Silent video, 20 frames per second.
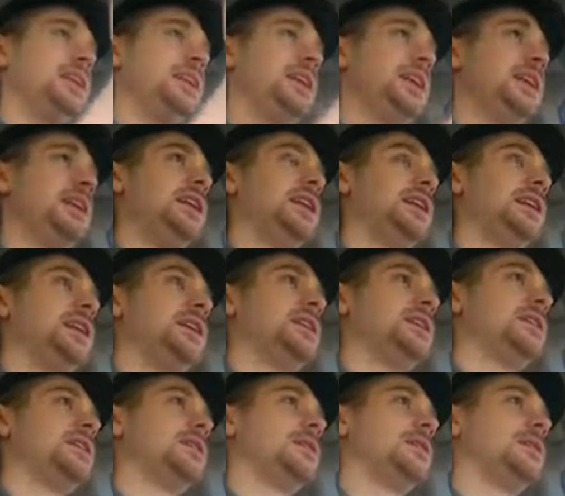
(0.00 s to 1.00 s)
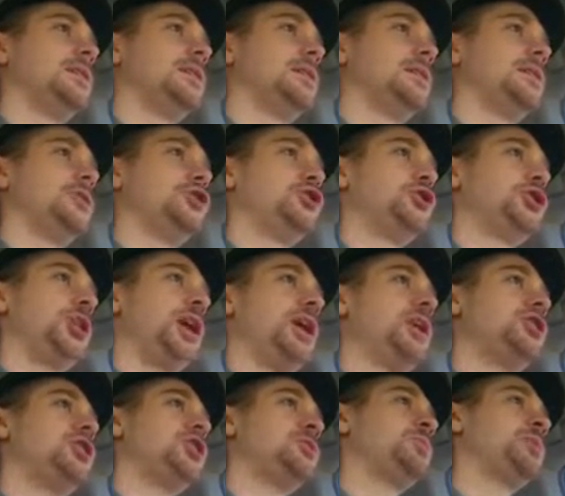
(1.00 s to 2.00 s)
needed
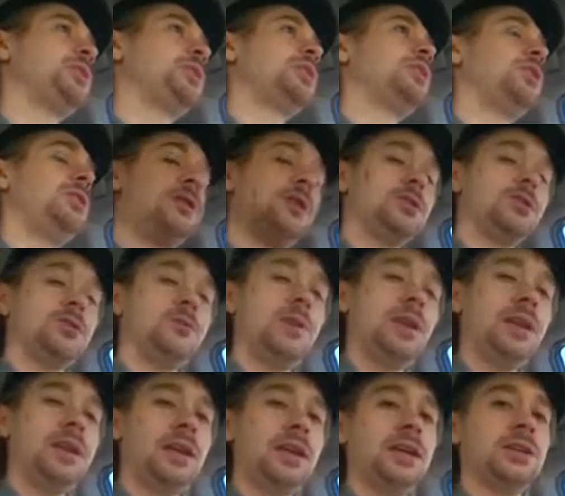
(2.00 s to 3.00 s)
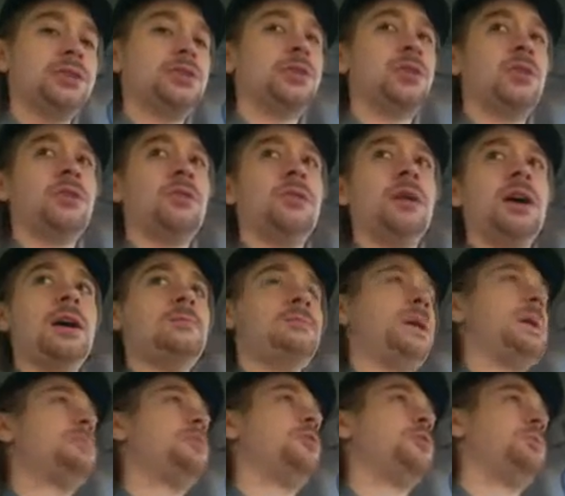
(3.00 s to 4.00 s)
changes, but then they're also making it so
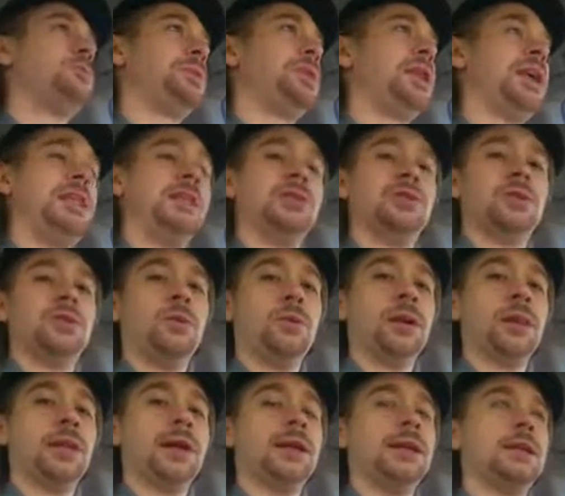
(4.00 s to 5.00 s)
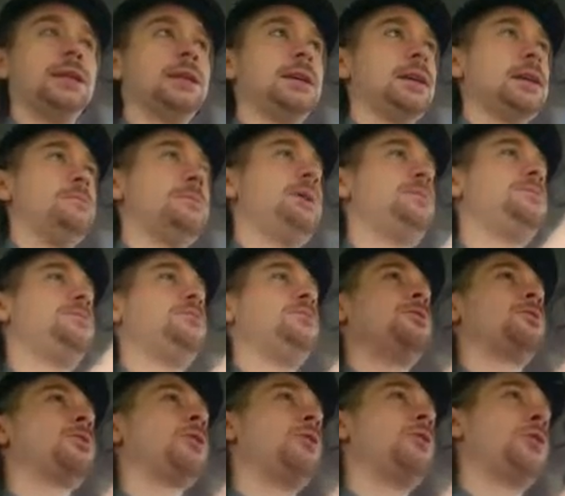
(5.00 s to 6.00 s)
people will play the storyline. People
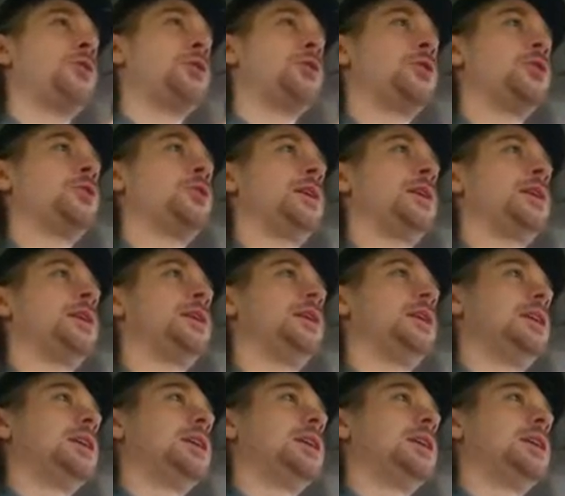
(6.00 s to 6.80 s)
will go through and